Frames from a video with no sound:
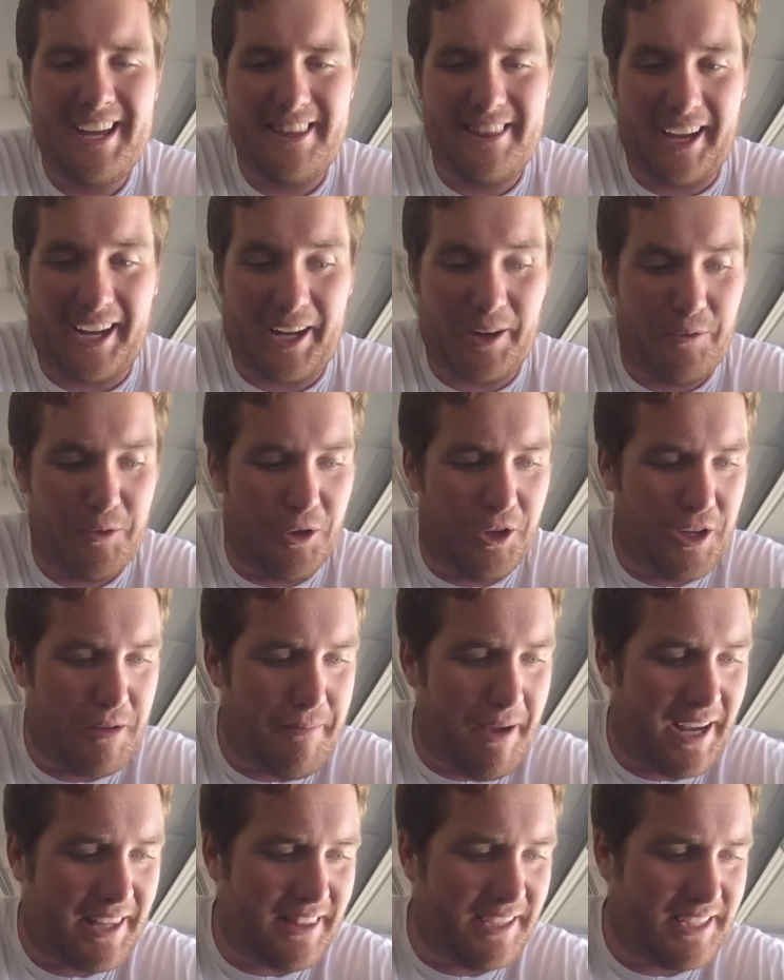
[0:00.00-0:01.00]
that can really
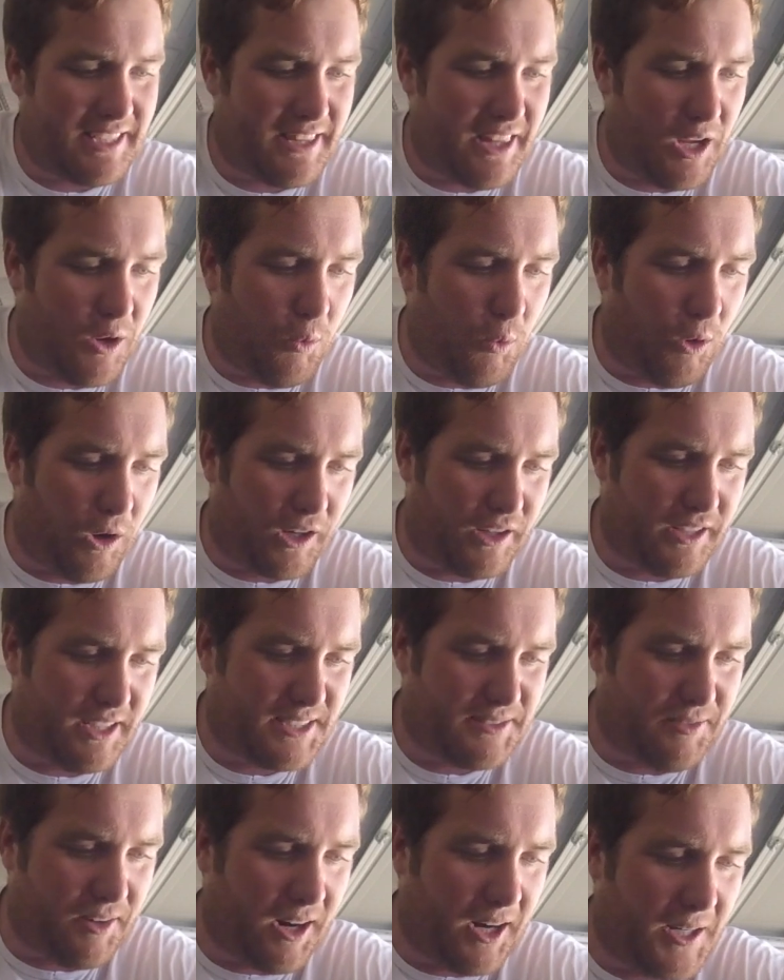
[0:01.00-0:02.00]
make this thing work
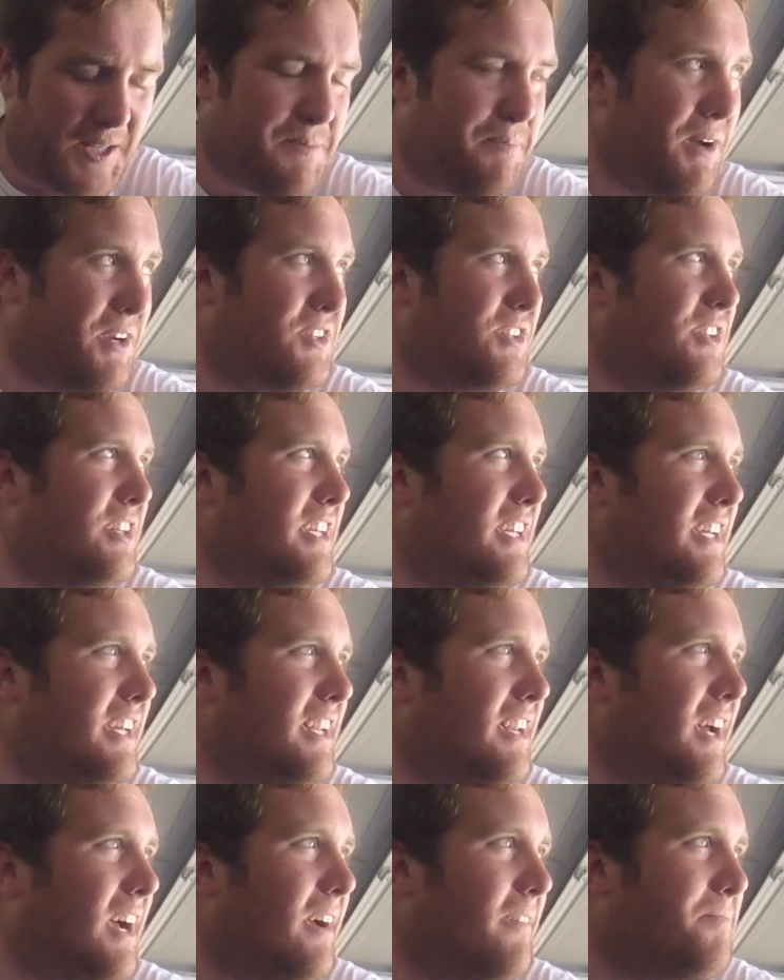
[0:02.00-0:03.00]
thus far, especially
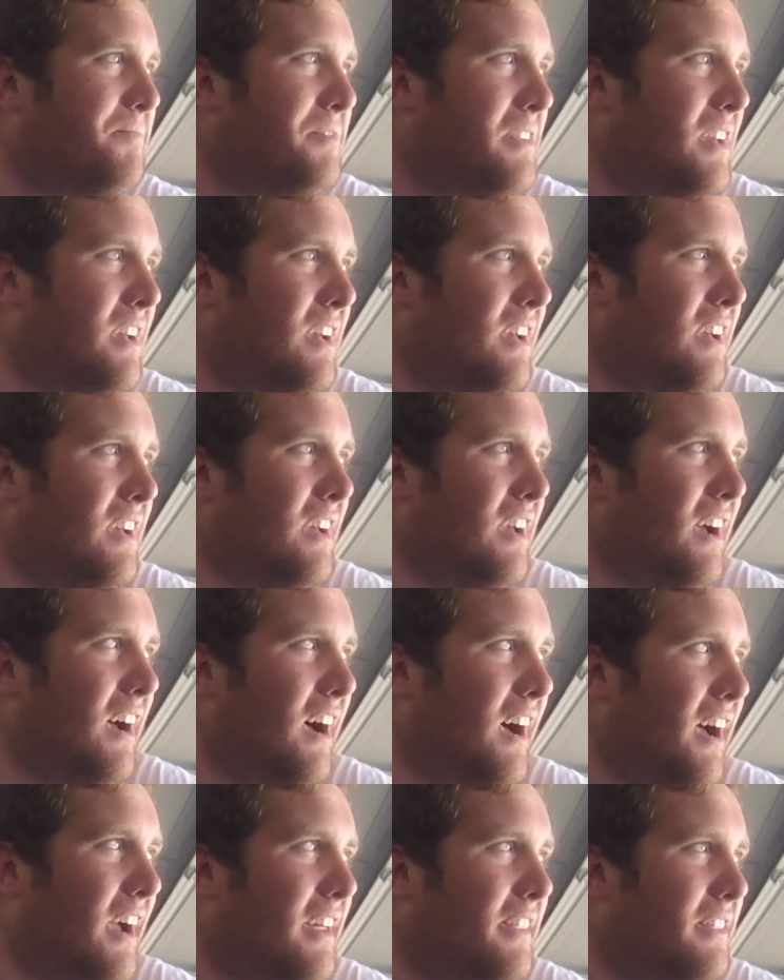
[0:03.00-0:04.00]
in
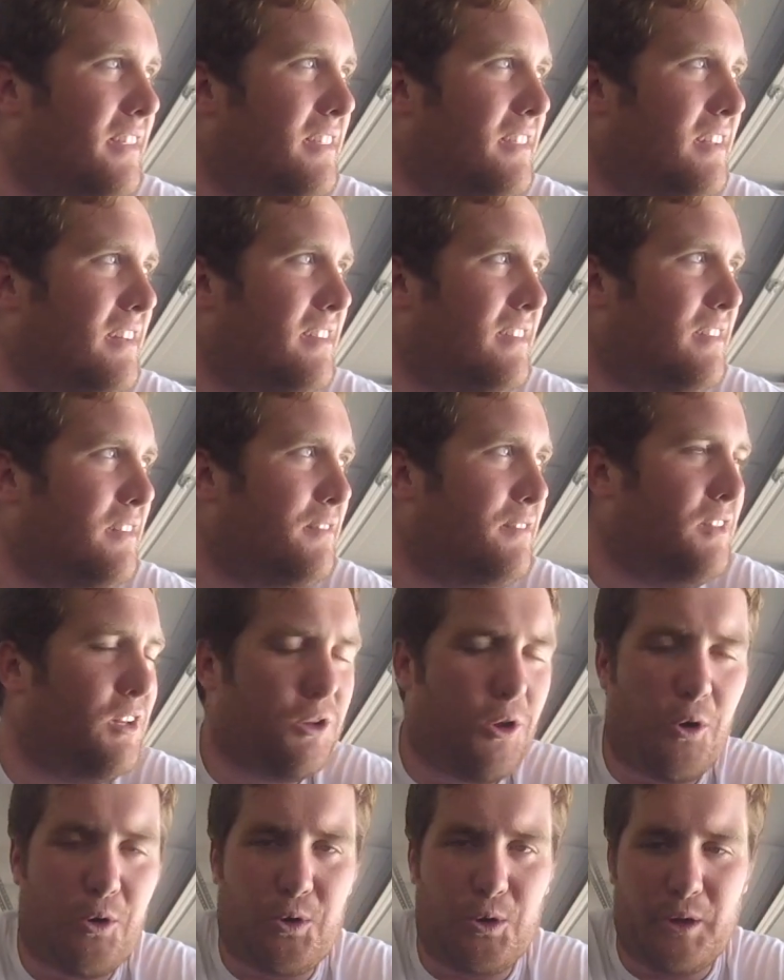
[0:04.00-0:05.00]
the
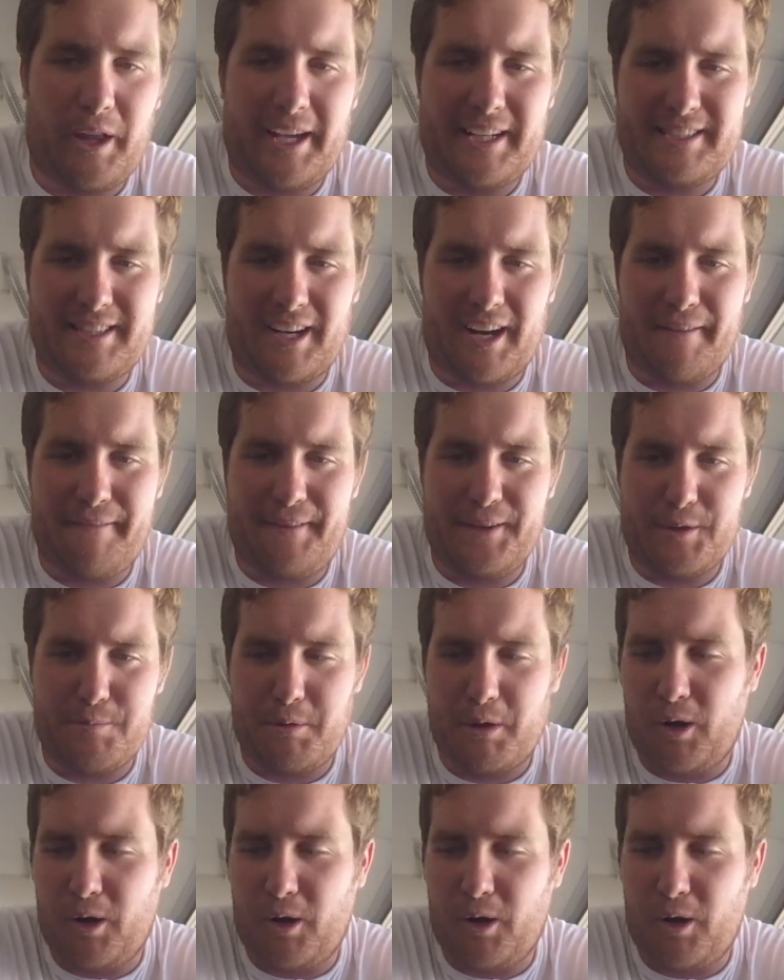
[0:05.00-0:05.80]
local lakes that I fish.